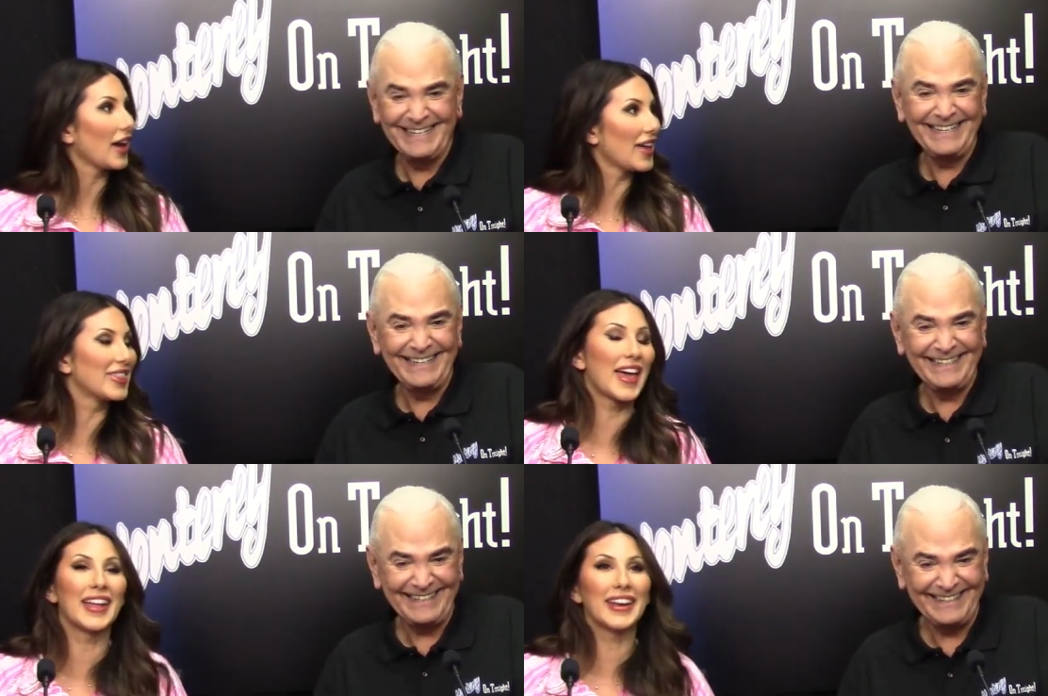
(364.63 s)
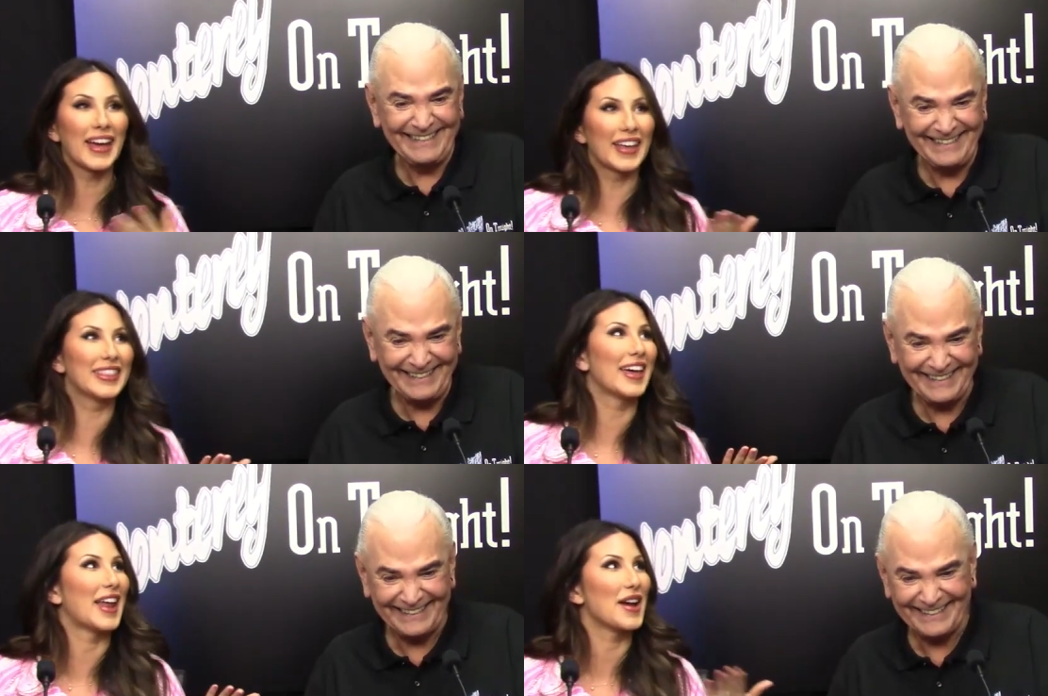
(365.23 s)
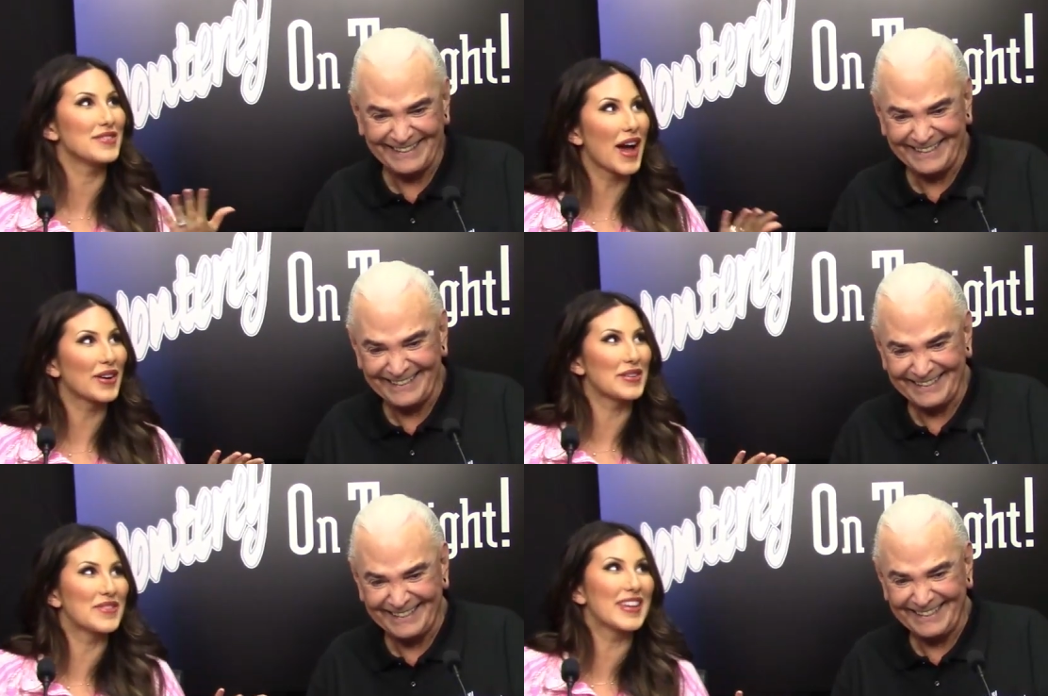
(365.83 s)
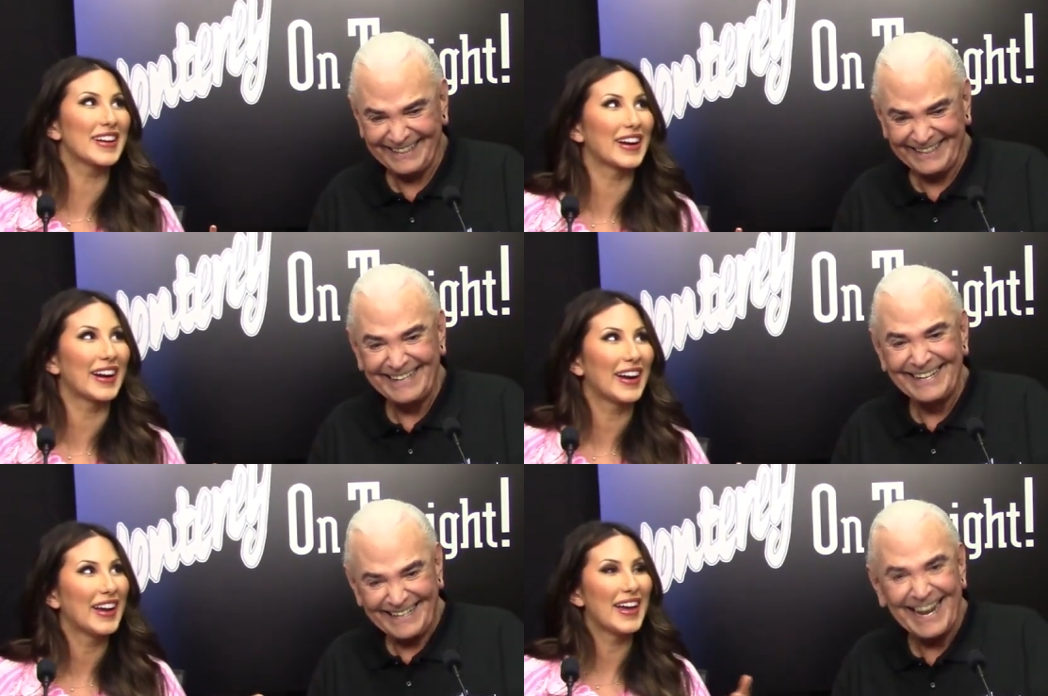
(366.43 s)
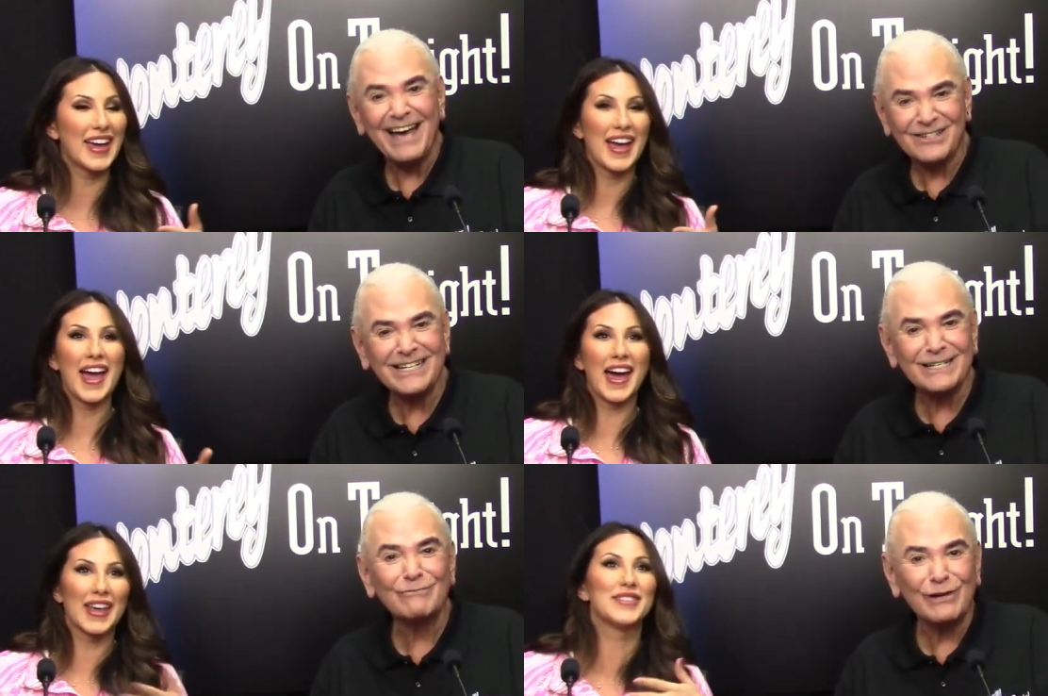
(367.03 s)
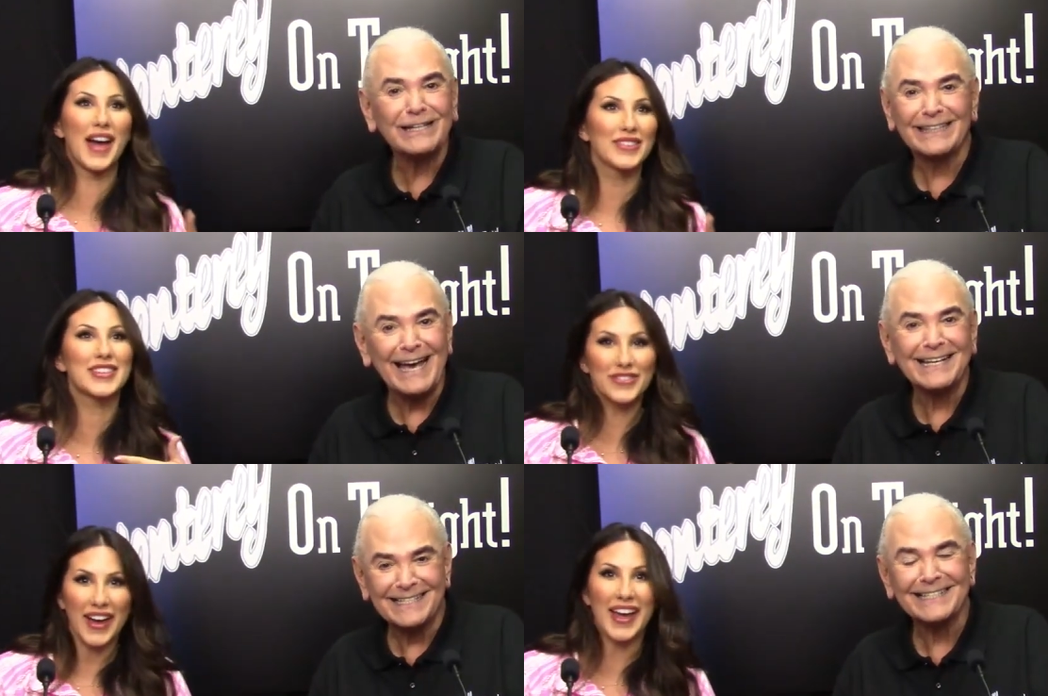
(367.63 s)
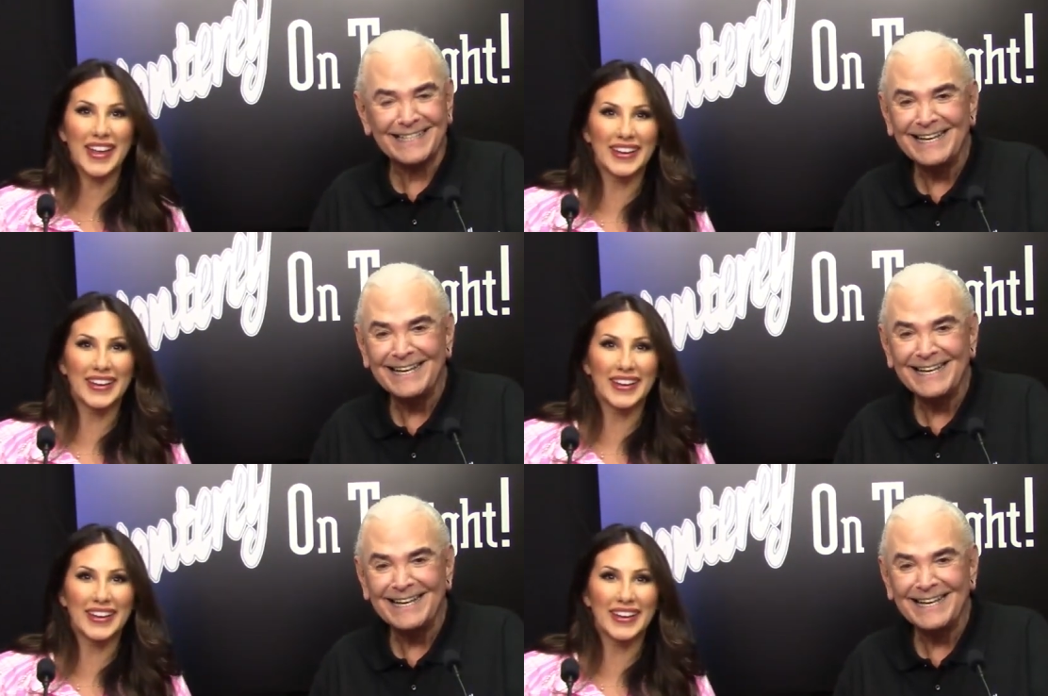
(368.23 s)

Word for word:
Speaker 1: and then, and then I'm, now I'm here. Now she realizes.